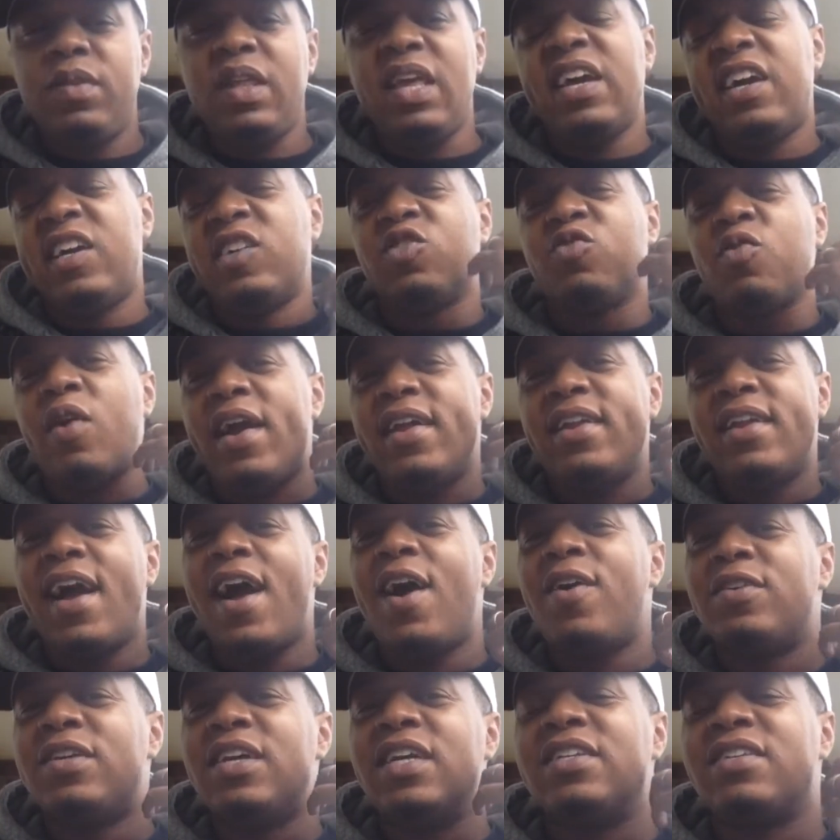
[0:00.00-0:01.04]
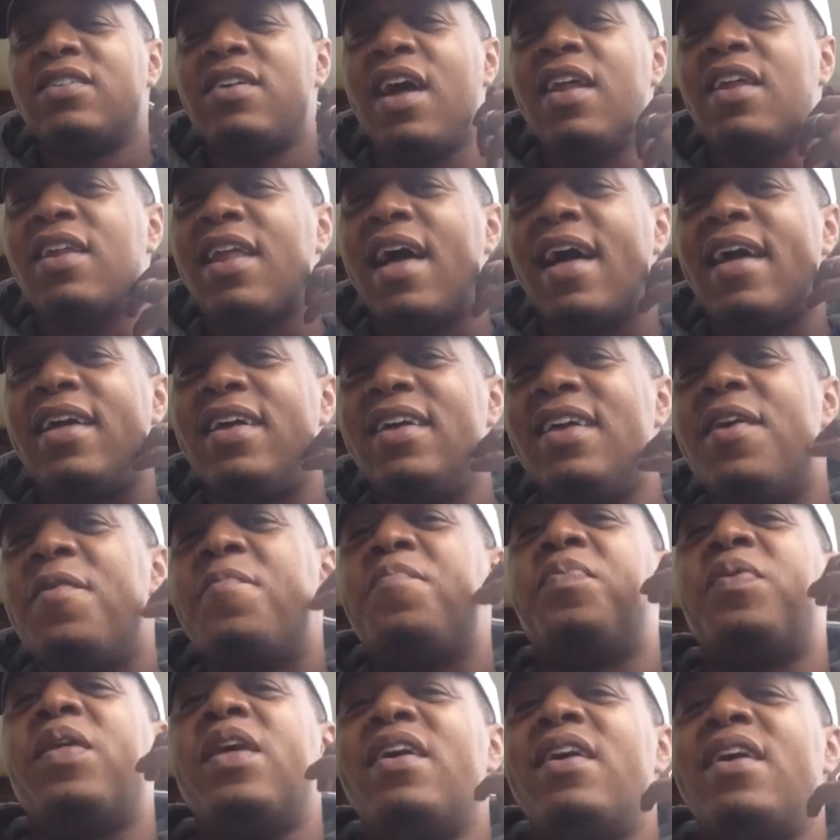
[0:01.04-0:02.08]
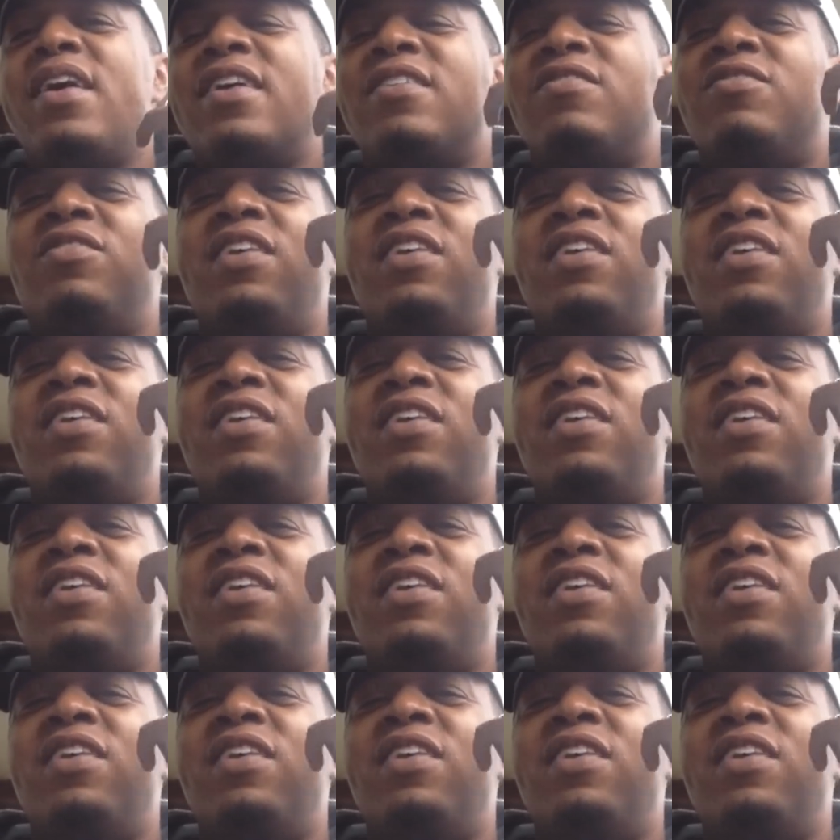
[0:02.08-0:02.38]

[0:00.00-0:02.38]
Because right now it's kind of like it, it's